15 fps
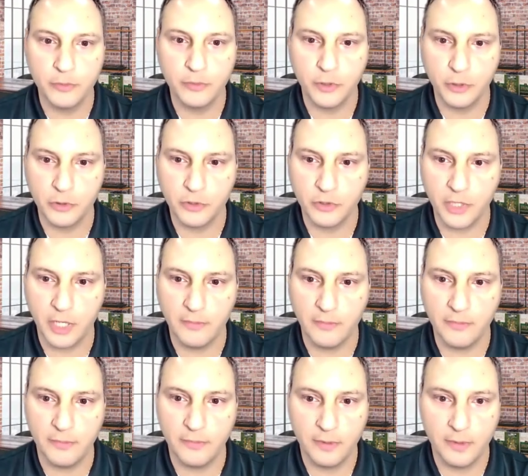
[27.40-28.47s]
yourself
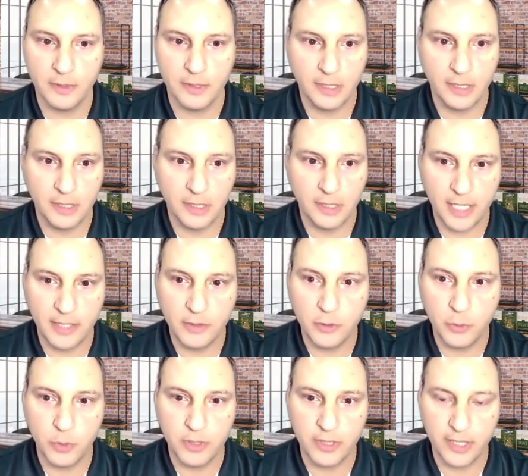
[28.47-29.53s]
into
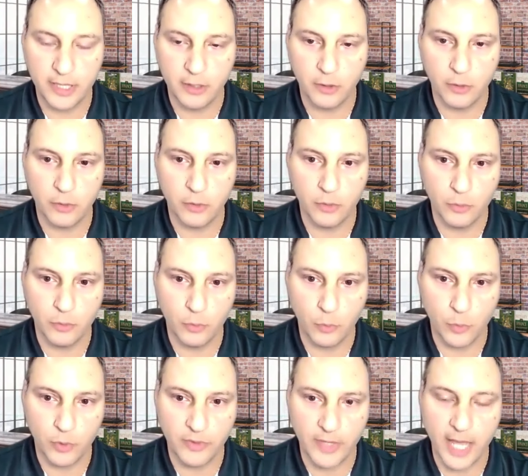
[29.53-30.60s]
a deal
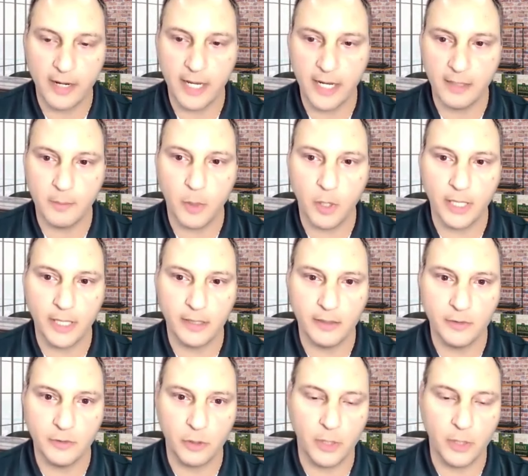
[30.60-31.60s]
without any money. So